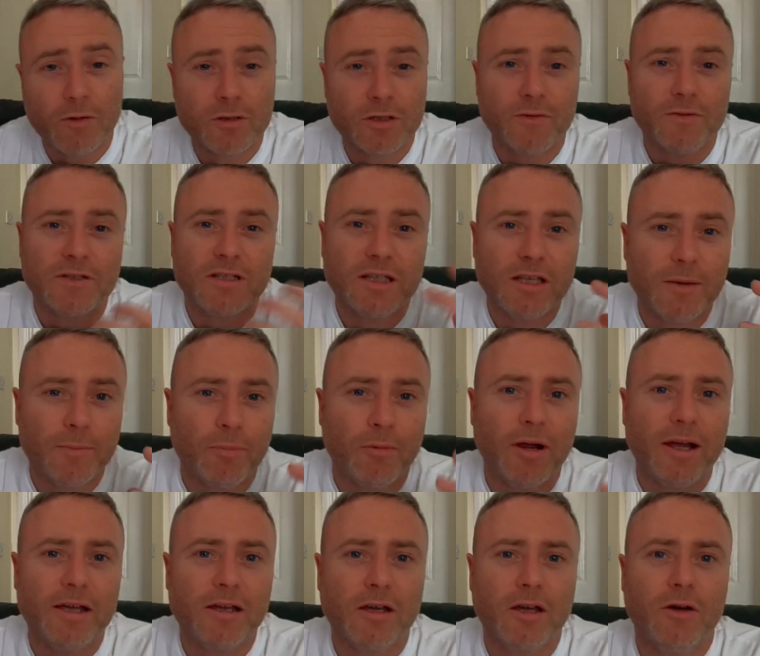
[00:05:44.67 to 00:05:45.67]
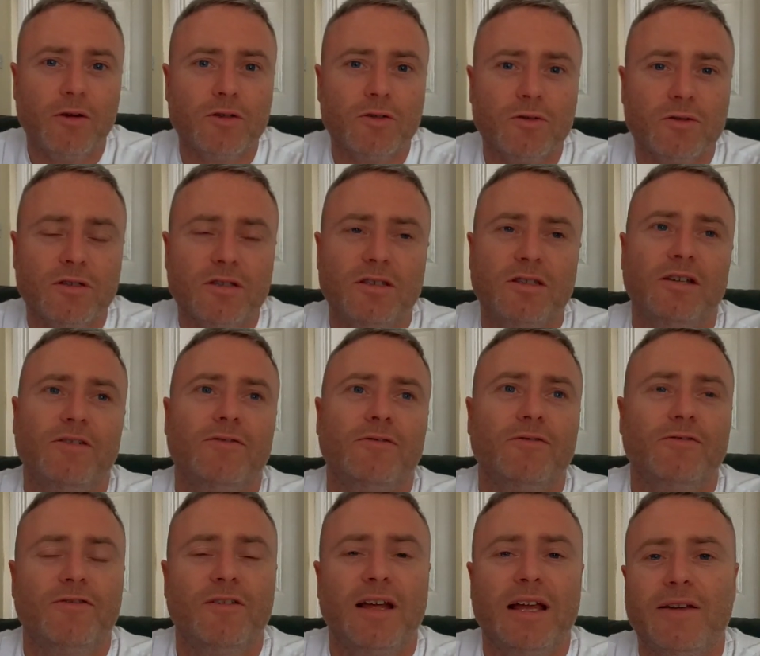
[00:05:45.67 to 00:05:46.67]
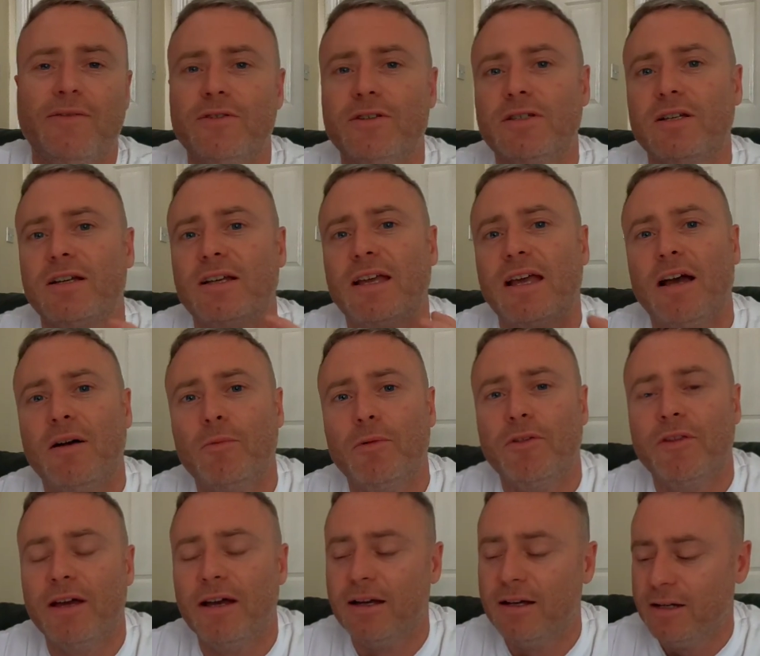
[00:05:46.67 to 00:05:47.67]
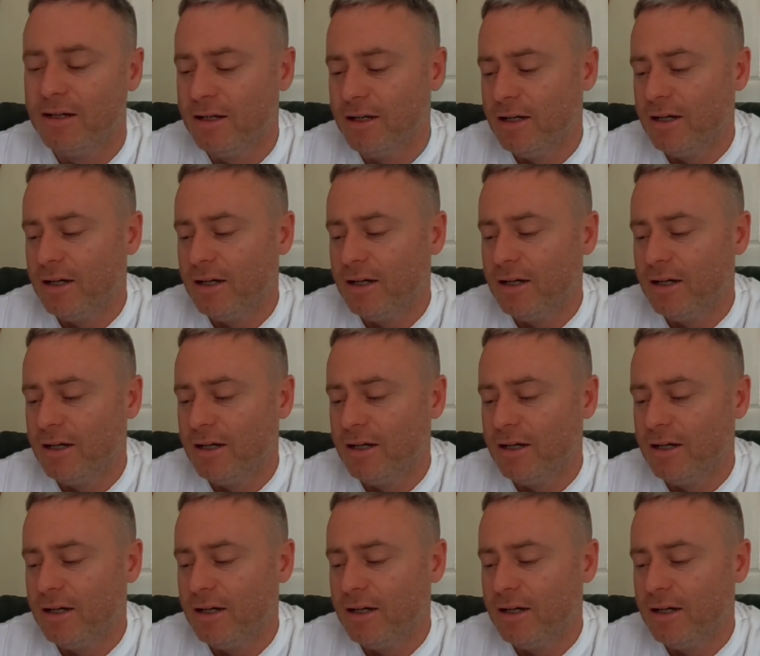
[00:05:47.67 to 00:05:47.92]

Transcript: because obviously your brain goes on to different flavours that account with that.